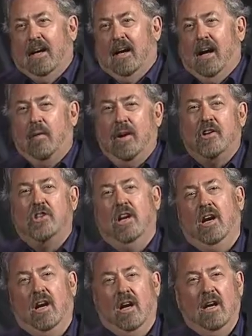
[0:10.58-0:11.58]
I want to
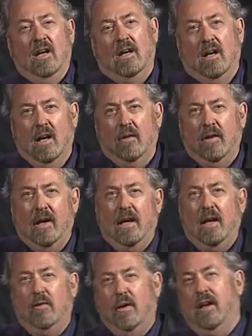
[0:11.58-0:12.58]
share a
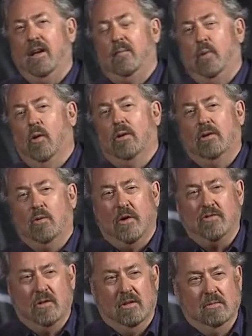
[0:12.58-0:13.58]
really, really important
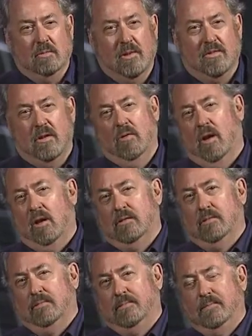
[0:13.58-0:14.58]
question with you all
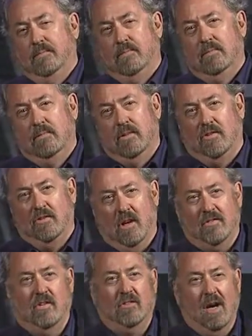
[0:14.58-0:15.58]
to start
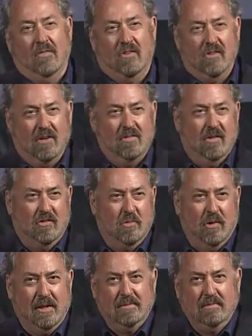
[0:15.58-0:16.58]
this conversation this
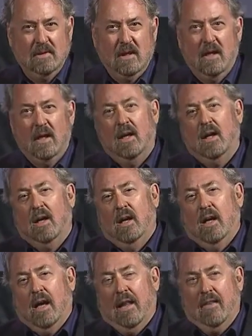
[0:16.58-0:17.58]
morning.
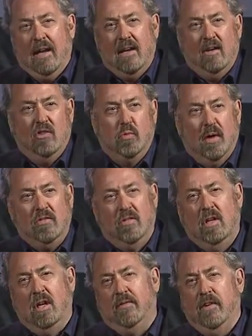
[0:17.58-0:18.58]
And that is, what's the
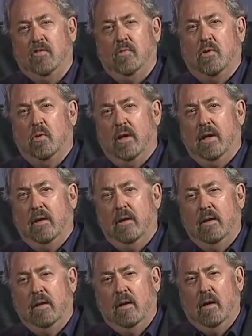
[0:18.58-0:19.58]
difference between
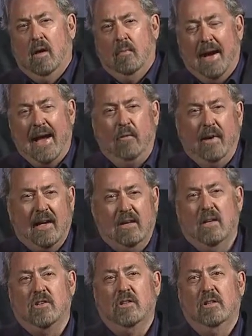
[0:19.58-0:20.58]
pattern
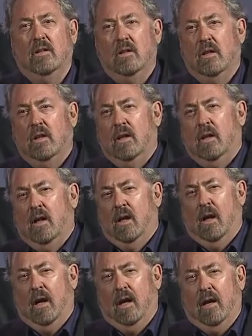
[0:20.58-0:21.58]
recognition
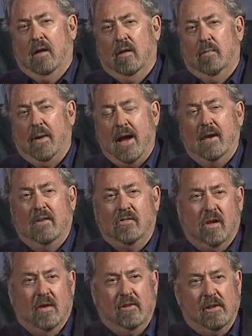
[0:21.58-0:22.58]
and pattern
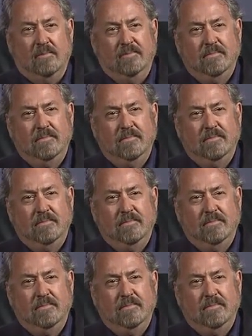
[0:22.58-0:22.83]
discovery?